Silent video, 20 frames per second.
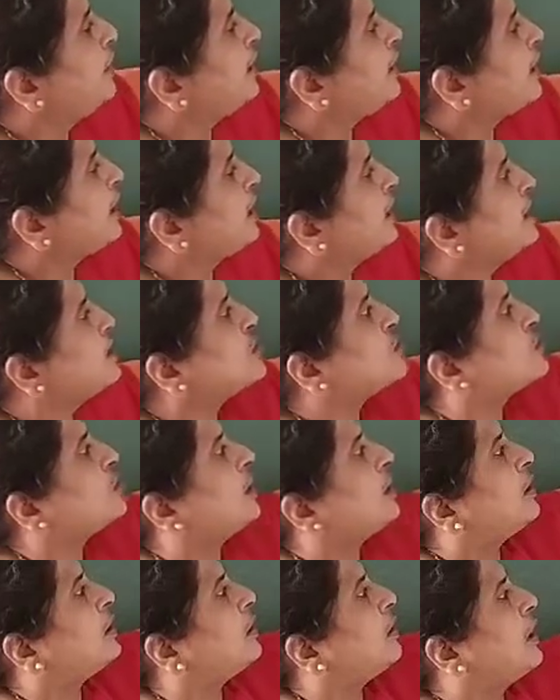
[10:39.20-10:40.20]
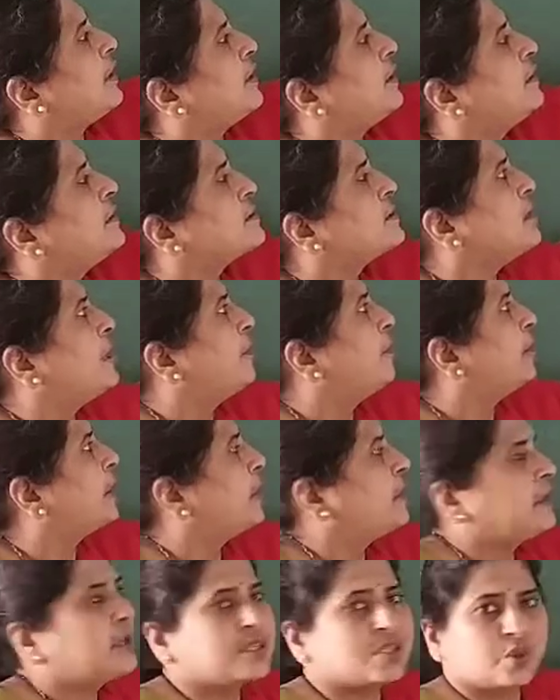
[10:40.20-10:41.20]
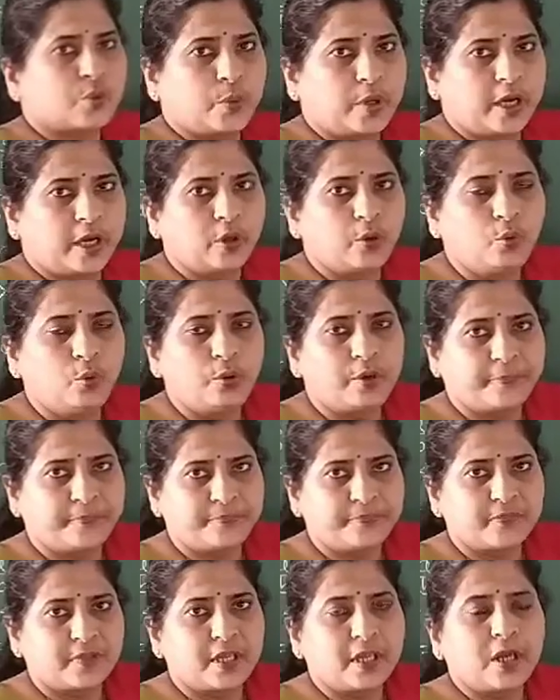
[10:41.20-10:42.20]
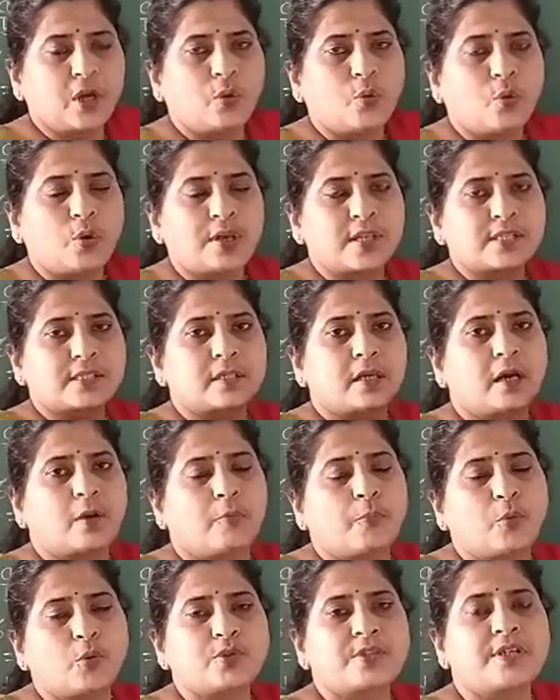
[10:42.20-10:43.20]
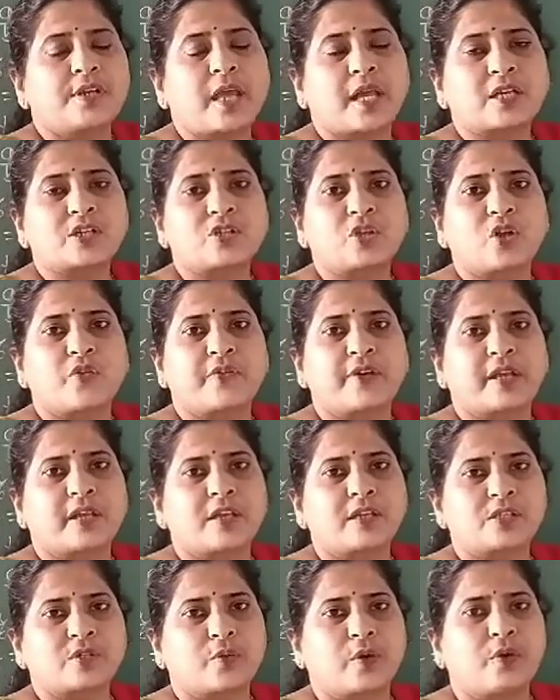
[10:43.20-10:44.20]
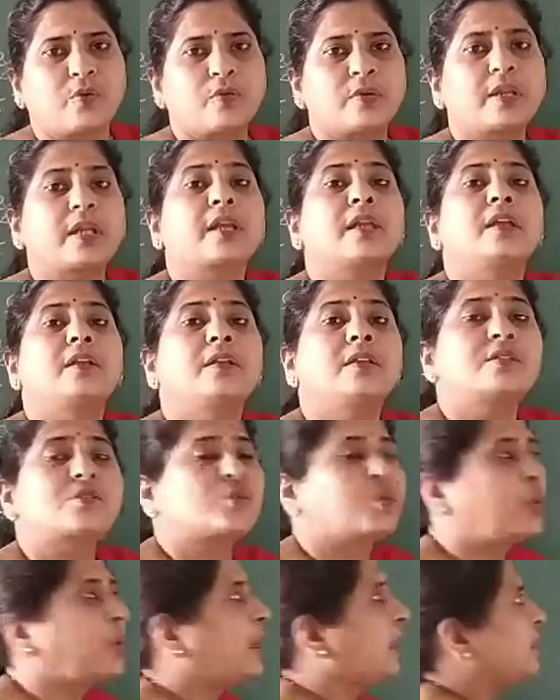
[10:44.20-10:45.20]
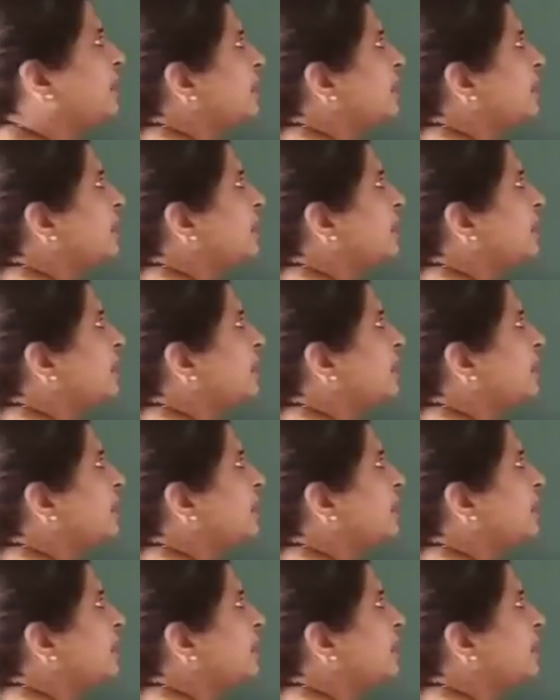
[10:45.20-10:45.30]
we are writing this number under square root, what is the opposite action of taking square root? Taking the square.